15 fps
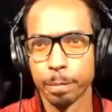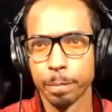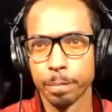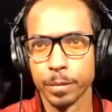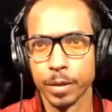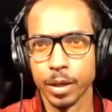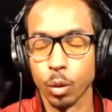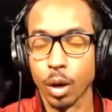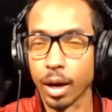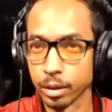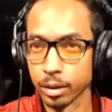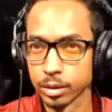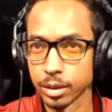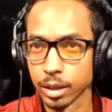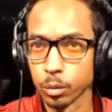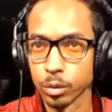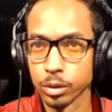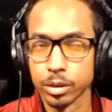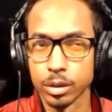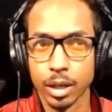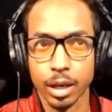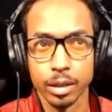Well, I understand where
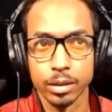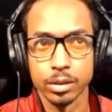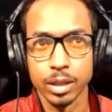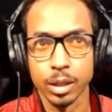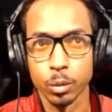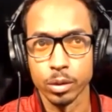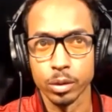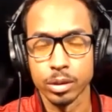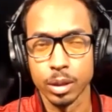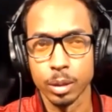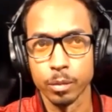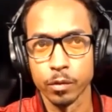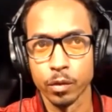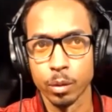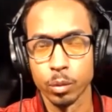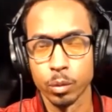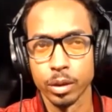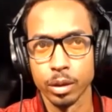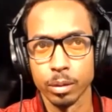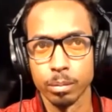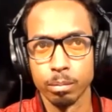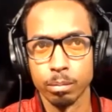you're coming from. We
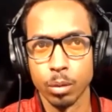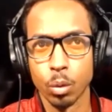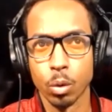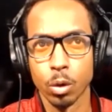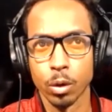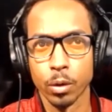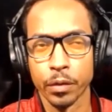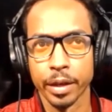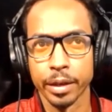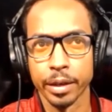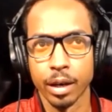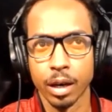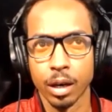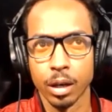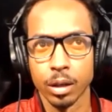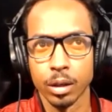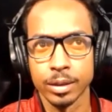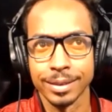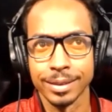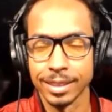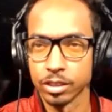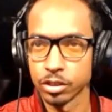are more than our
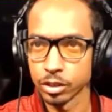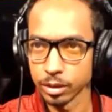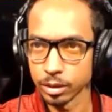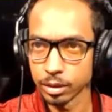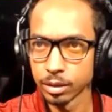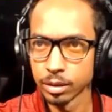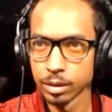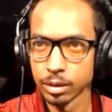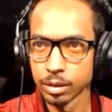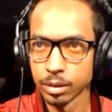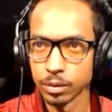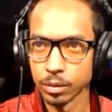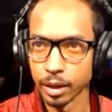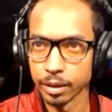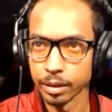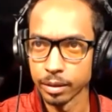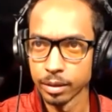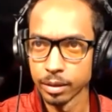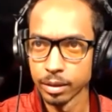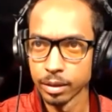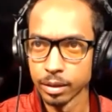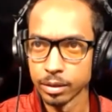condition, right?
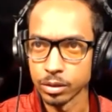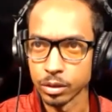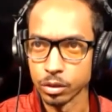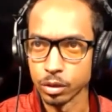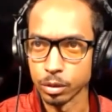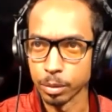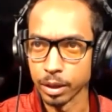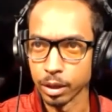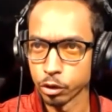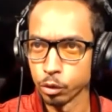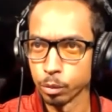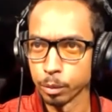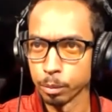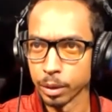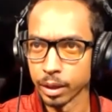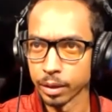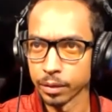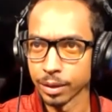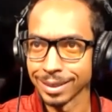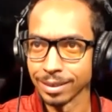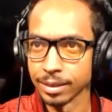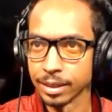So you can be a human being in
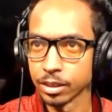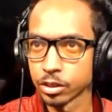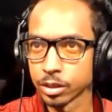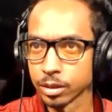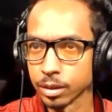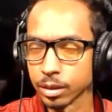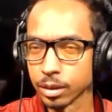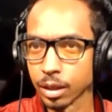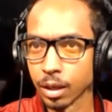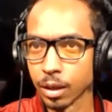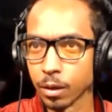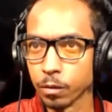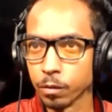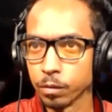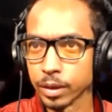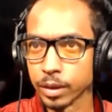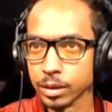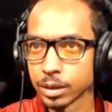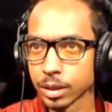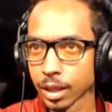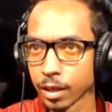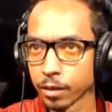the condition of
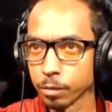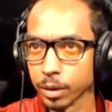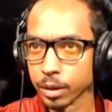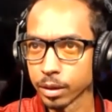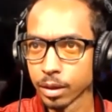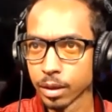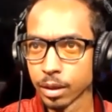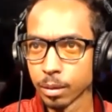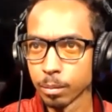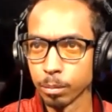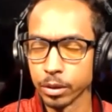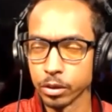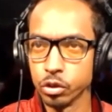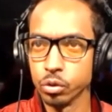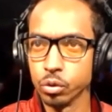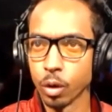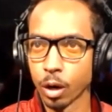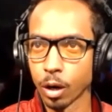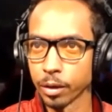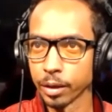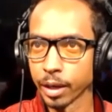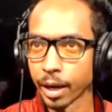enslavement, but you
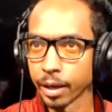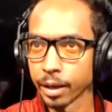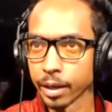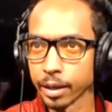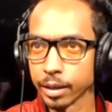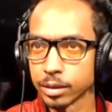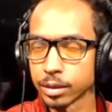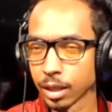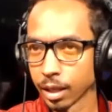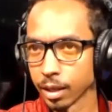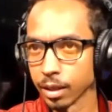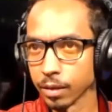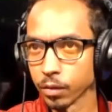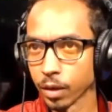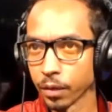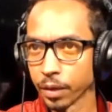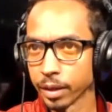are not a slave, right?